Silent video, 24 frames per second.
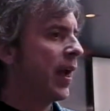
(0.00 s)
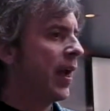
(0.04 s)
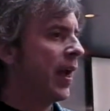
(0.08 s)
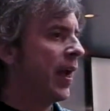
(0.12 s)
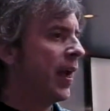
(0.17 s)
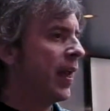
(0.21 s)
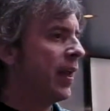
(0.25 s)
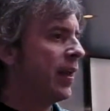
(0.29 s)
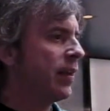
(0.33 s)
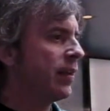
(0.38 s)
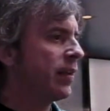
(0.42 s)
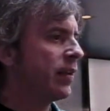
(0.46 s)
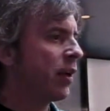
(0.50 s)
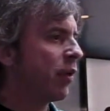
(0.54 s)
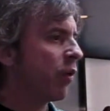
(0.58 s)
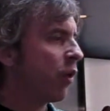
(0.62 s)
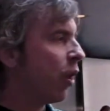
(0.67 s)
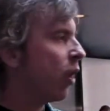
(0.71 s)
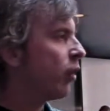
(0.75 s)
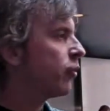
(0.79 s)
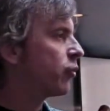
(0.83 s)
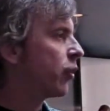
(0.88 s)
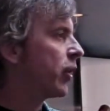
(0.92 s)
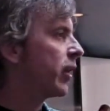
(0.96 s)
and
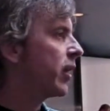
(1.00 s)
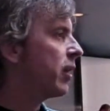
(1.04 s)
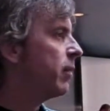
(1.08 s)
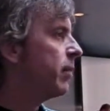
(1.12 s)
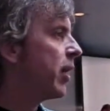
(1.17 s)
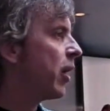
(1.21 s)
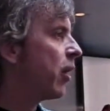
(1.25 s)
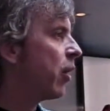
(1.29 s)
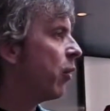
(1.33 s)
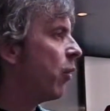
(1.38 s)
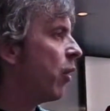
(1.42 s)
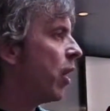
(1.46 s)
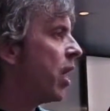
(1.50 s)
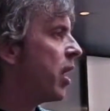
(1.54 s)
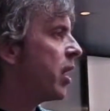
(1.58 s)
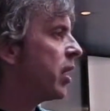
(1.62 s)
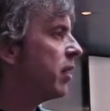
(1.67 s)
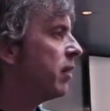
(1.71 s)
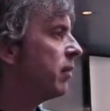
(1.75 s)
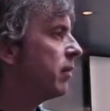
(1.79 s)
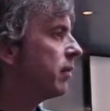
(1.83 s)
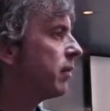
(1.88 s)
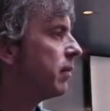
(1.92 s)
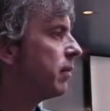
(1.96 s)
they're all drinking
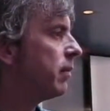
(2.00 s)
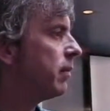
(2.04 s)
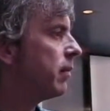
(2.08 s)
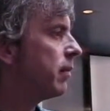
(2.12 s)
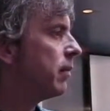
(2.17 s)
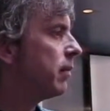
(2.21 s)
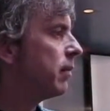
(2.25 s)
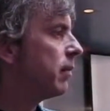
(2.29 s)
marijuana